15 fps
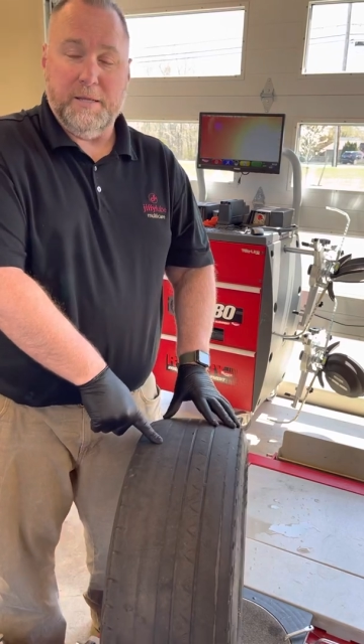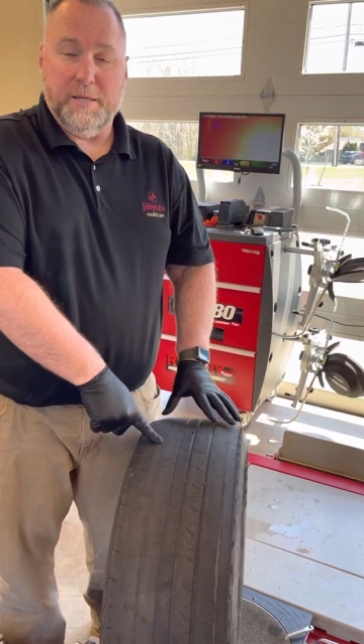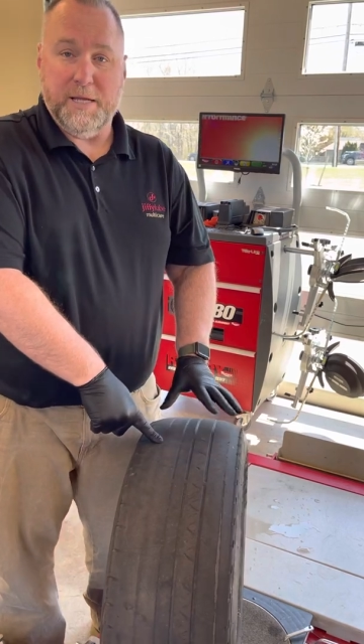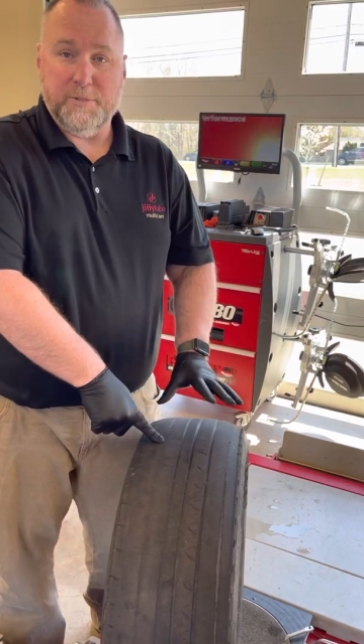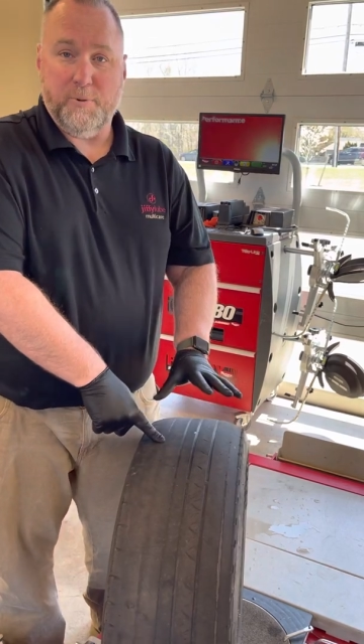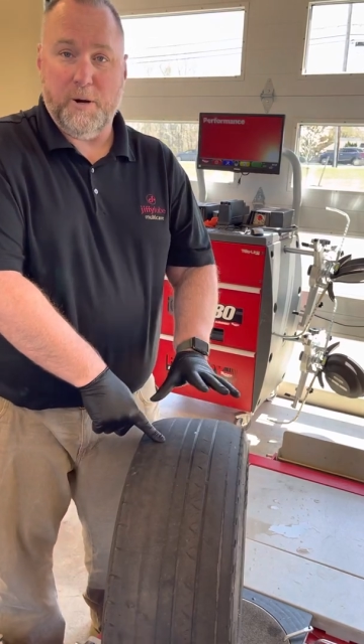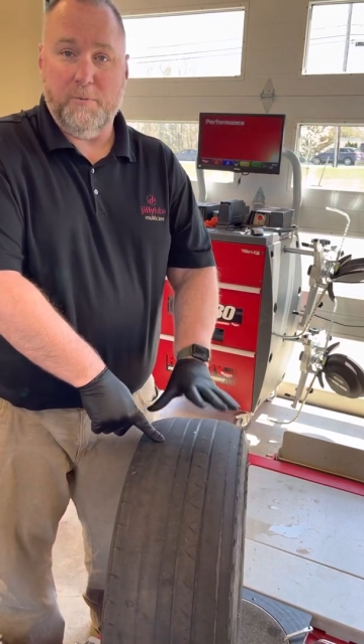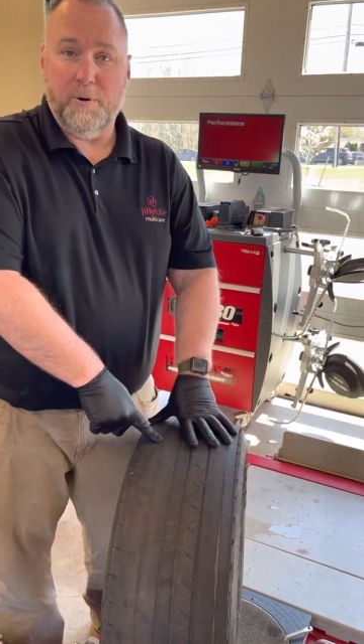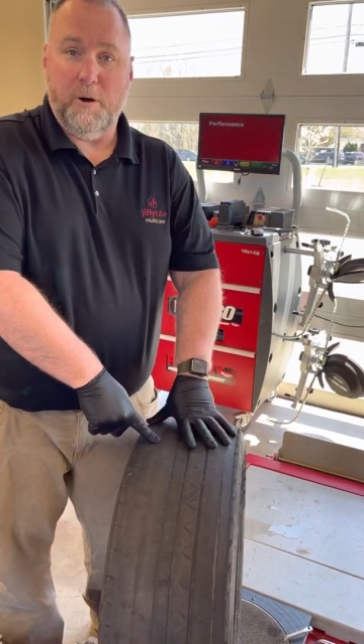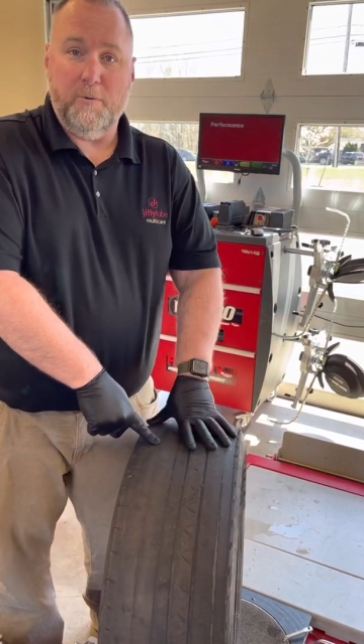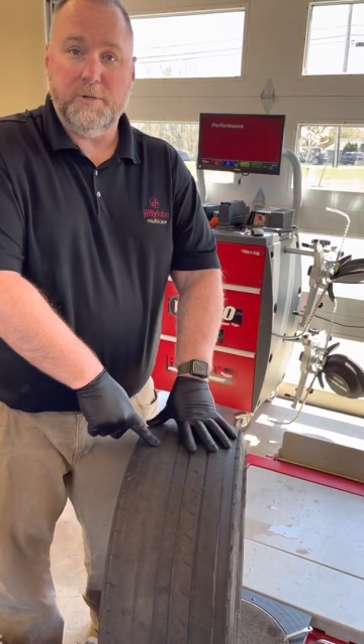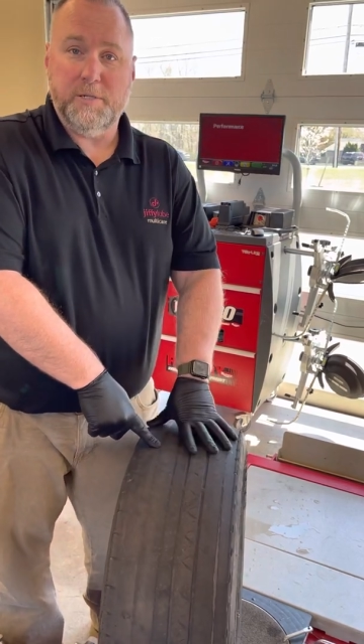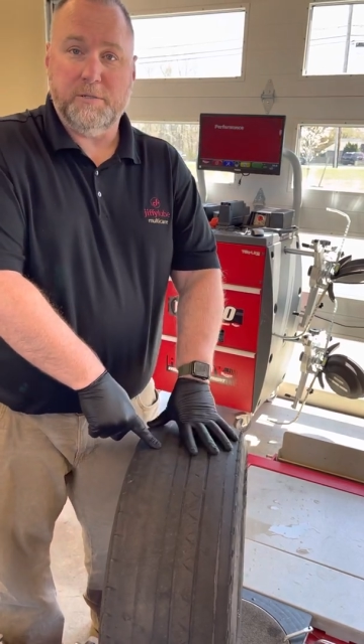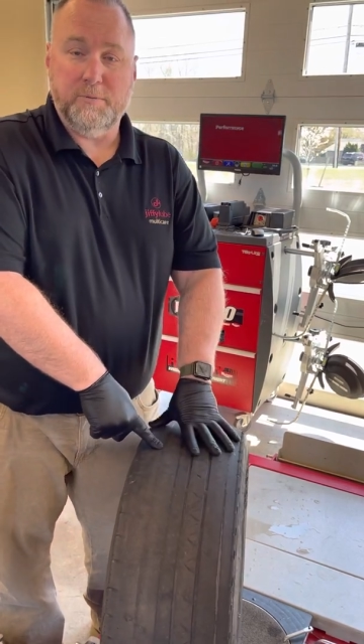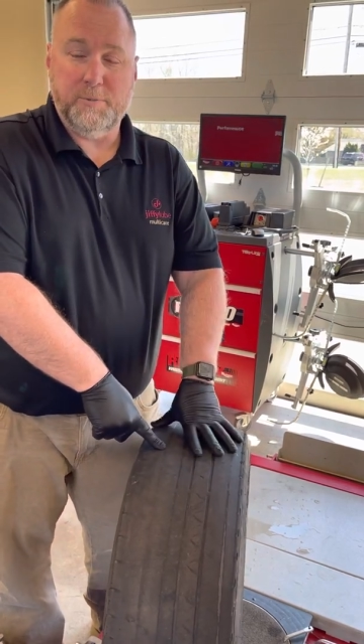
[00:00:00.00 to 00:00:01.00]
That's why we
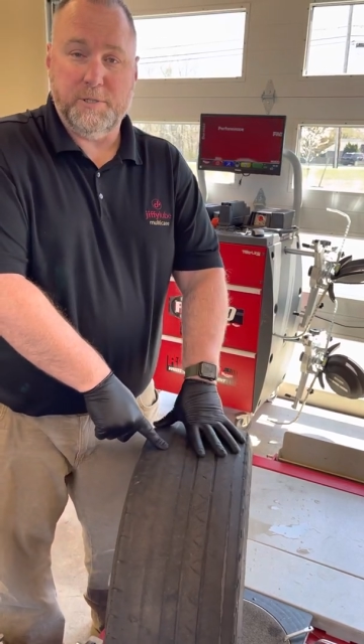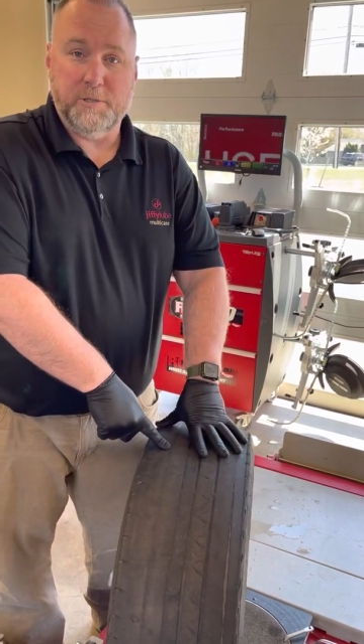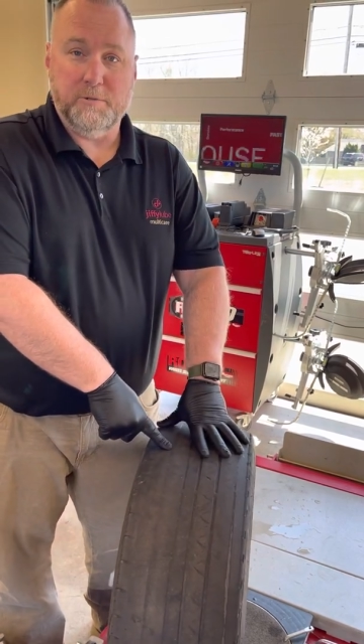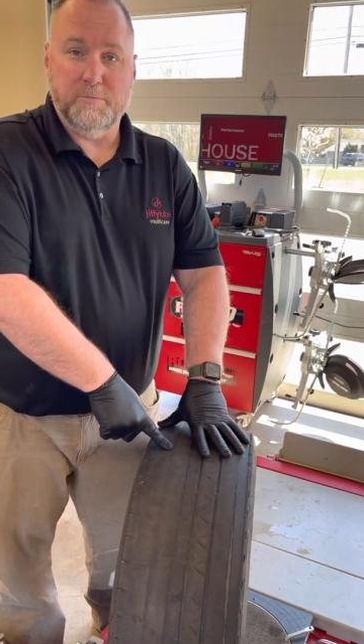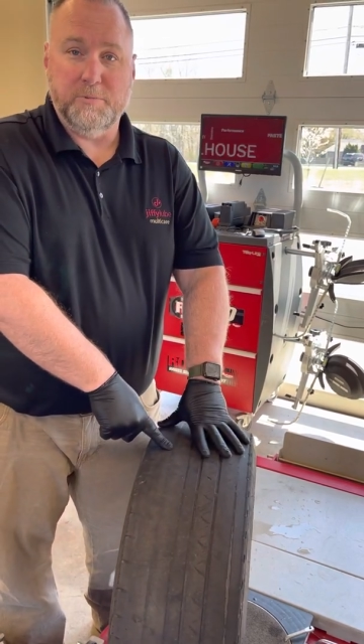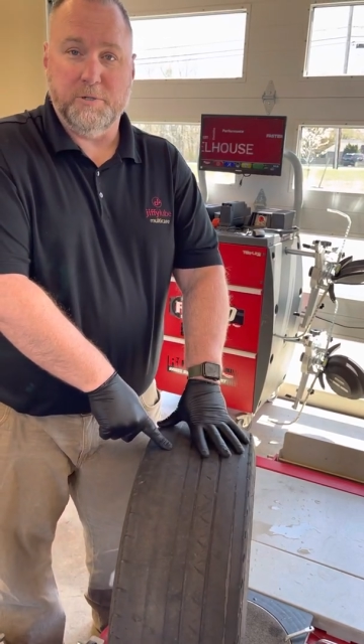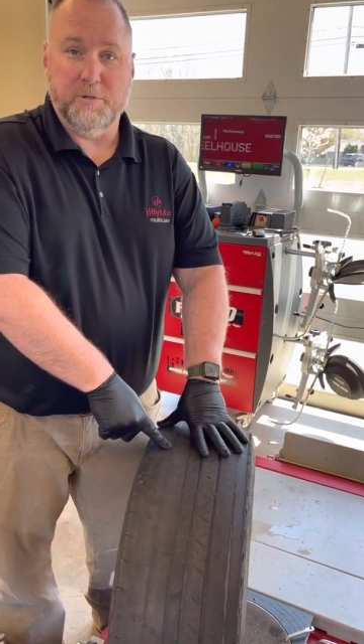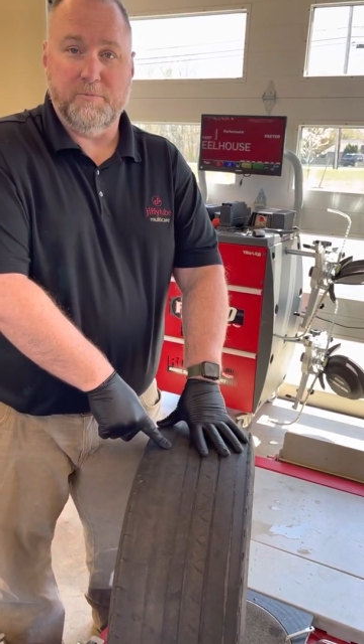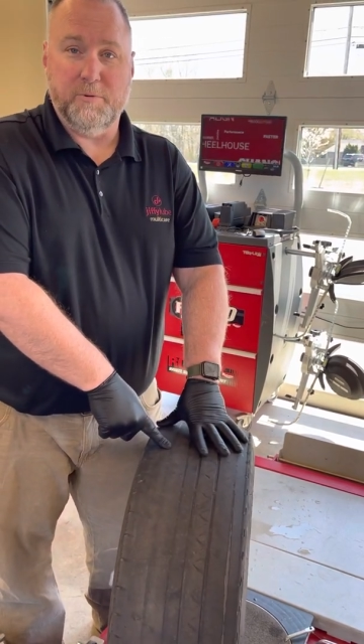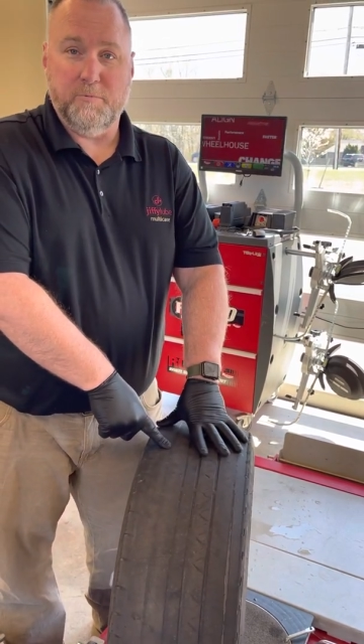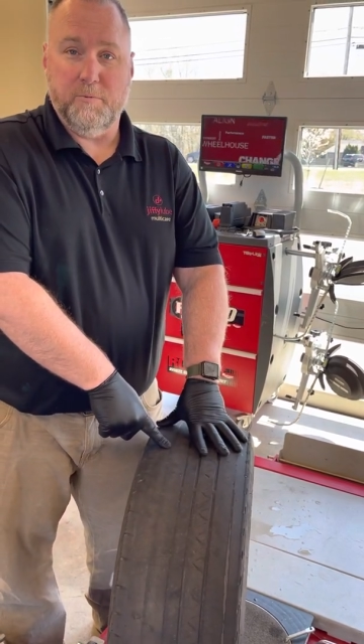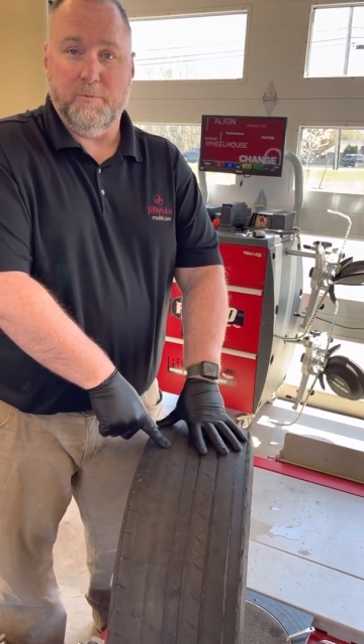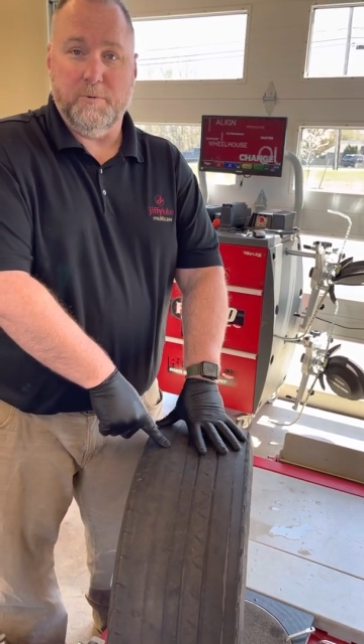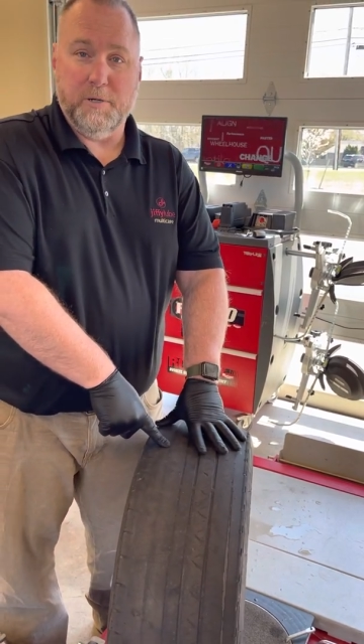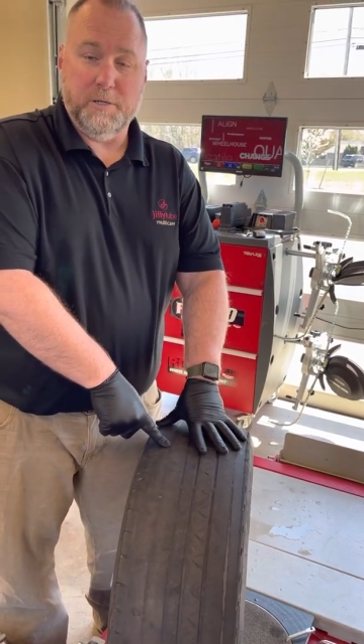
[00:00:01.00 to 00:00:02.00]
always have to be so observant
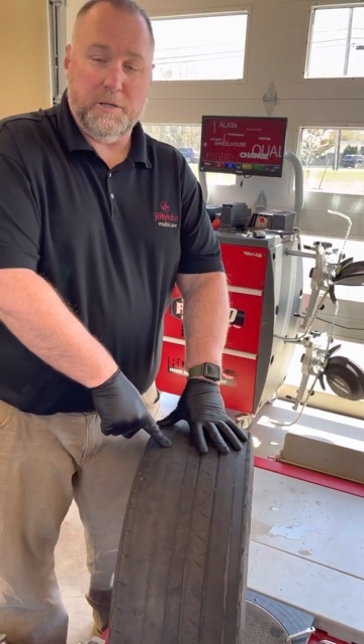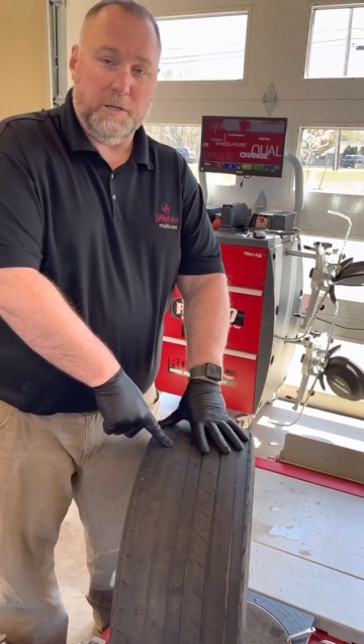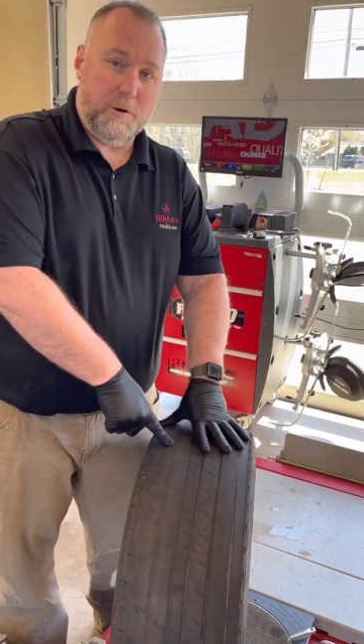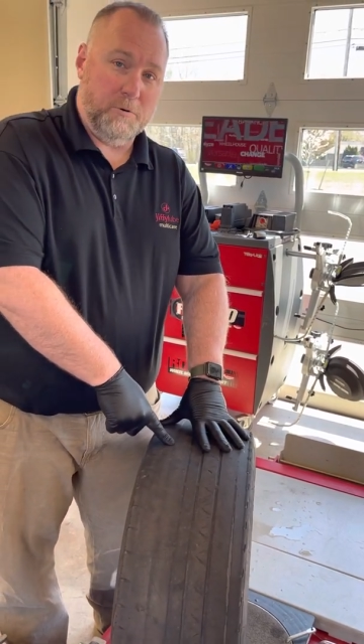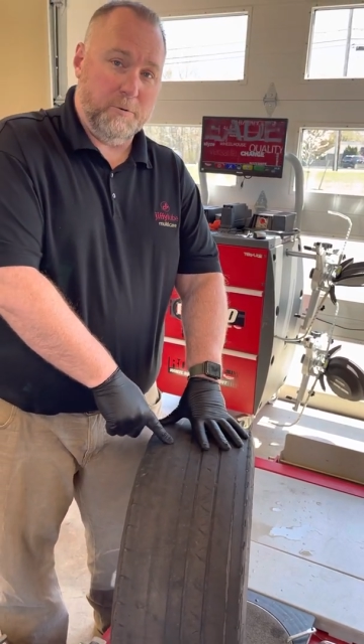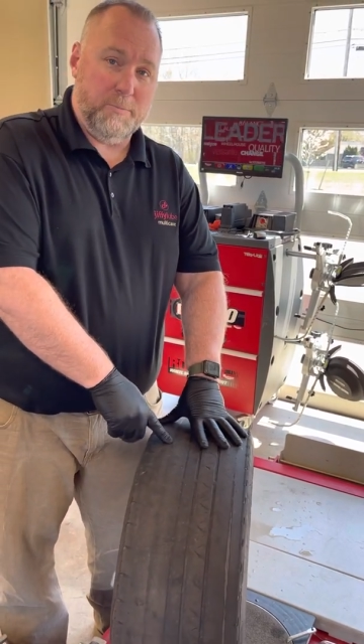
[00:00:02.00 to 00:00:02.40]
when we're in the lower